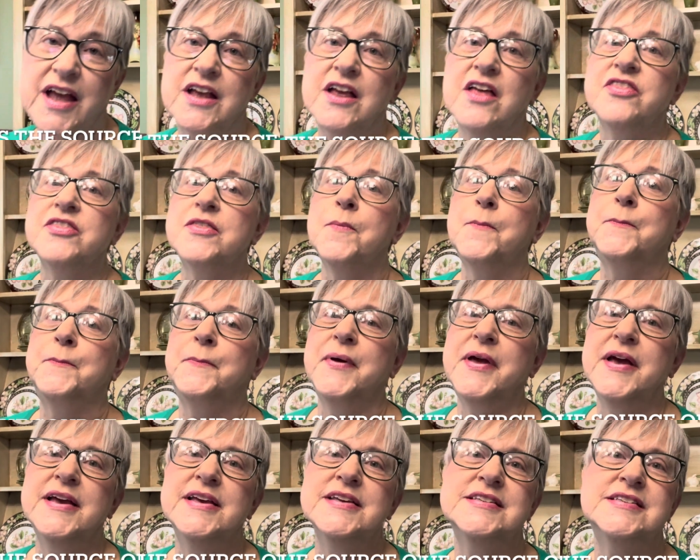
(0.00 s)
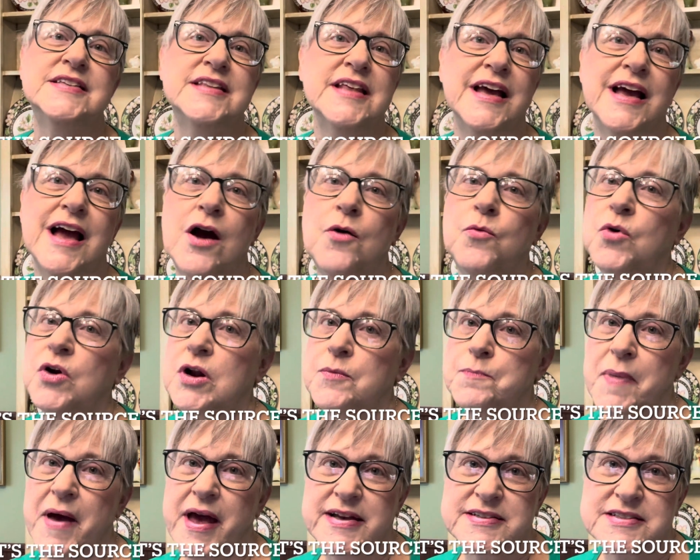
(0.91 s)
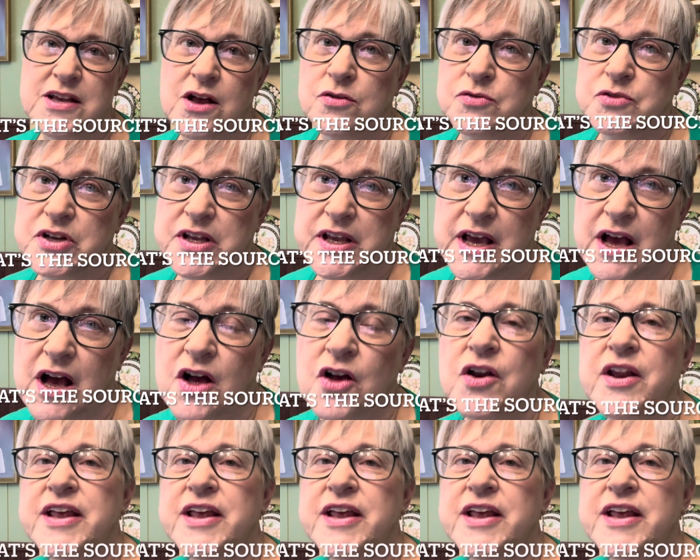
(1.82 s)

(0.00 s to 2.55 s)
The biggest thing I want to pass on to y'all